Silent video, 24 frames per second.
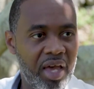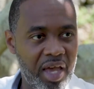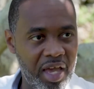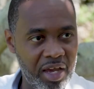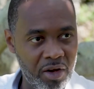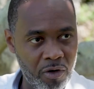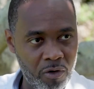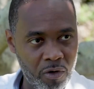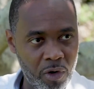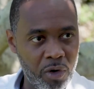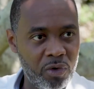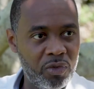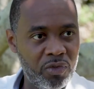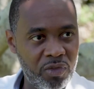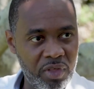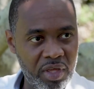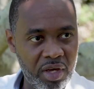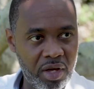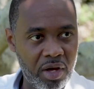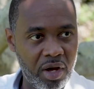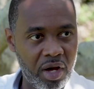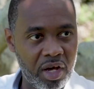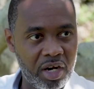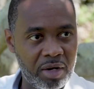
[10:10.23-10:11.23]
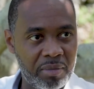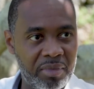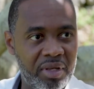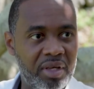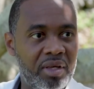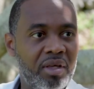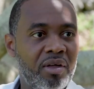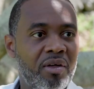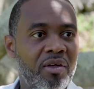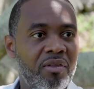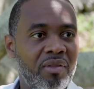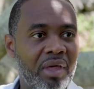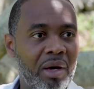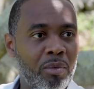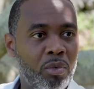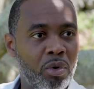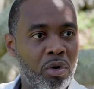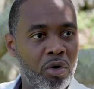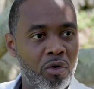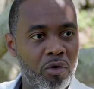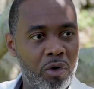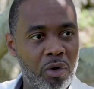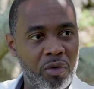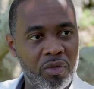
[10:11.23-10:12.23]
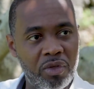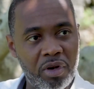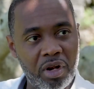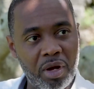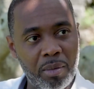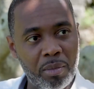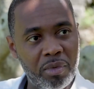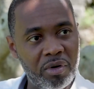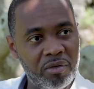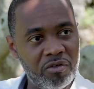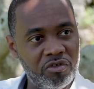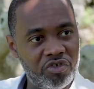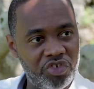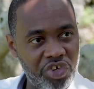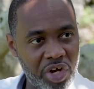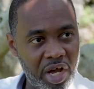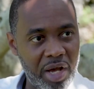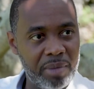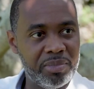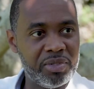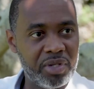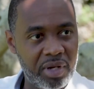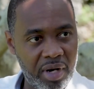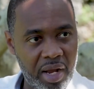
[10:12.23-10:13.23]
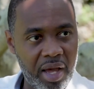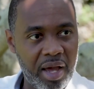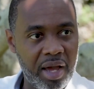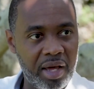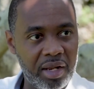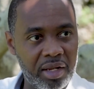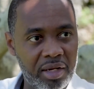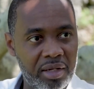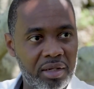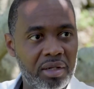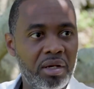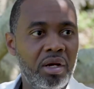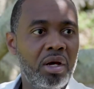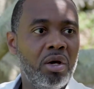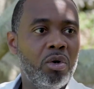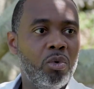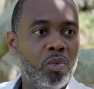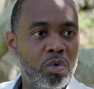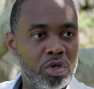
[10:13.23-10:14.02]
and growth in the economy that will grow the number of jobs on island,